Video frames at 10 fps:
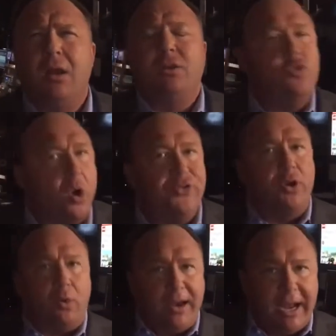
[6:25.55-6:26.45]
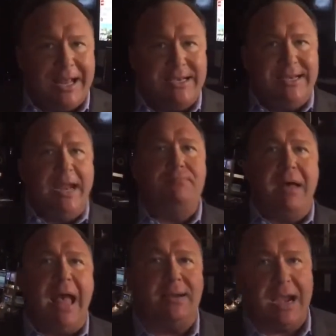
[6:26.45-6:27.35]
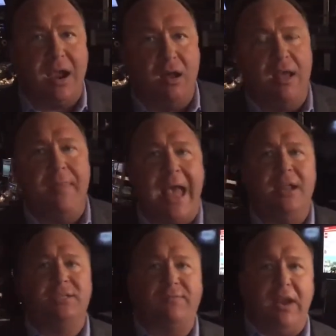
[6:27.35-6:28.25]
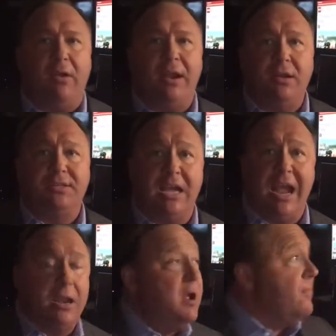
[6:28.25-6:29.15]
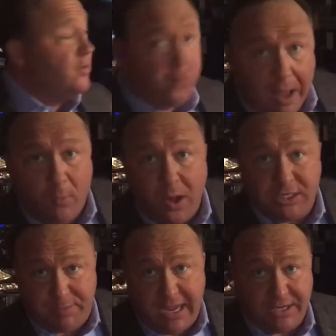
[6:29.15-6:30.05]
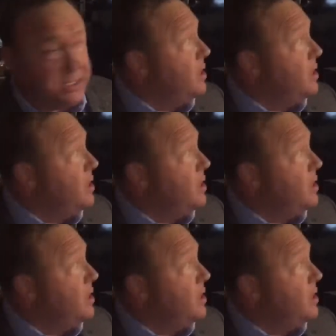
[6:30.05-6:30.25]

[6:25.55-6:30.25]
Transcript: North Korea did back down, and that is a very good sign. Trump wants peace.